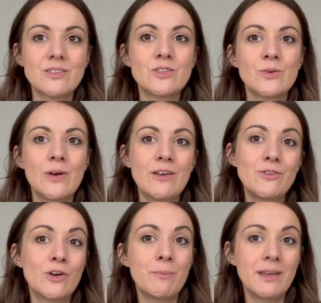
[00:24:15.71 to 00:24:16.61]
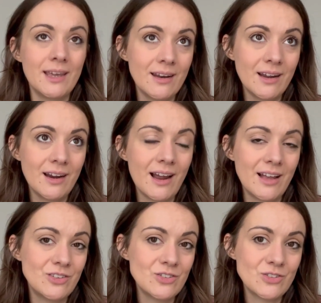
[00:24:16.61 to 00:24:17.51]
So if you're a beginner
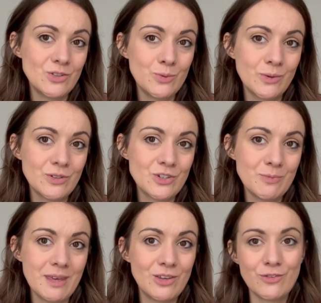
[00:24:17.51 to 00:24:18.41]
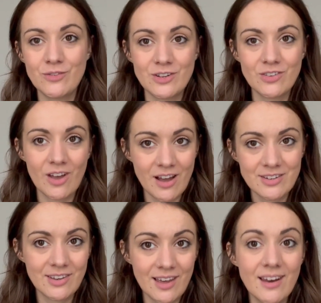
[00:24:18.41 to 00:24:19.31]
and you want to make your first
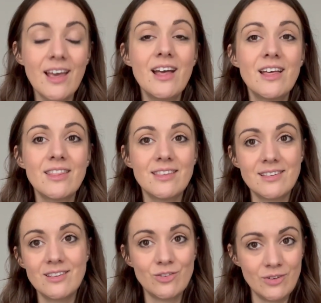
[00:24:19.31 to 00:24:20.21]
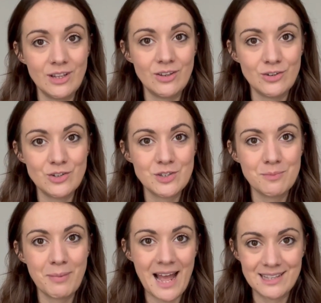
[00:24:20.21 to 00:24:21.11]
cardigan, this is a really good
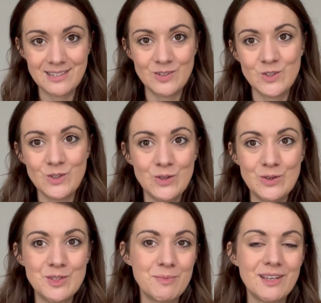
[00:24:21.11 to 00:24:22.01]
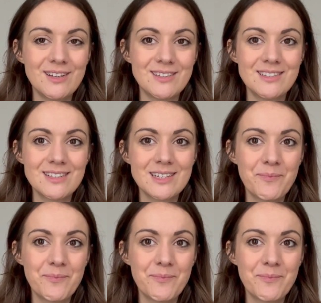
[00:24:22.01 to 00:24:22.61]
pattern to use because